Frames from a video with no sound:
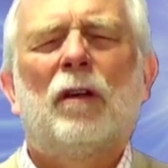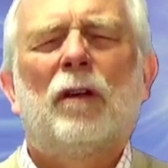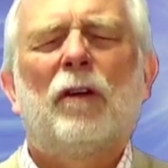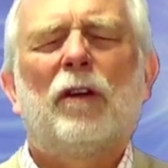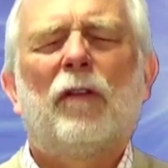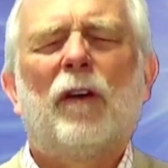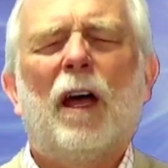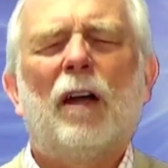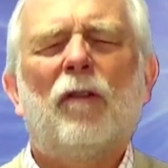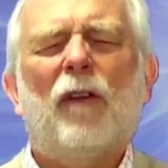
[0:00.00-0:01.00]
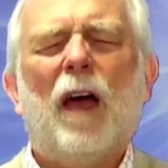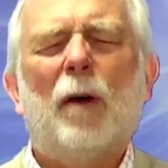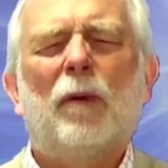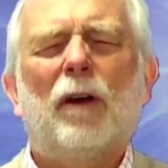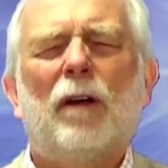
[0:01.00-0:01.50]
the divine
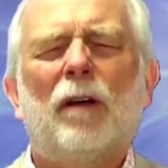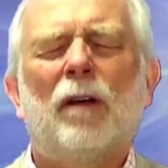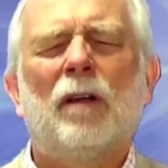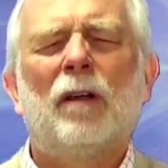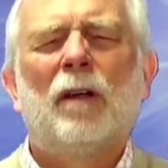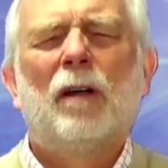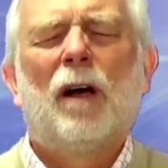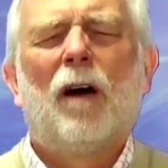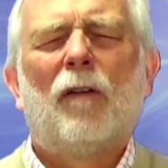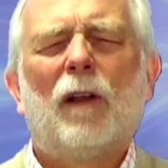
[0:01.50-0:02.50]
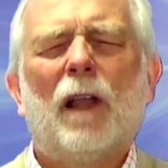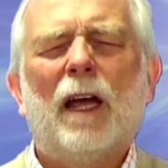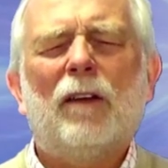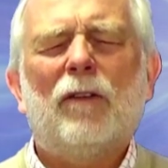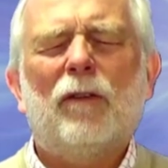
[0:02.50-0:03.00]
fabric of
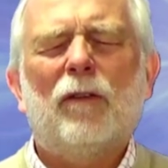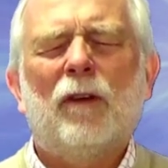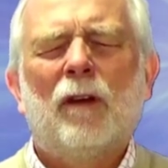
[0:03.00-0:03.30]
light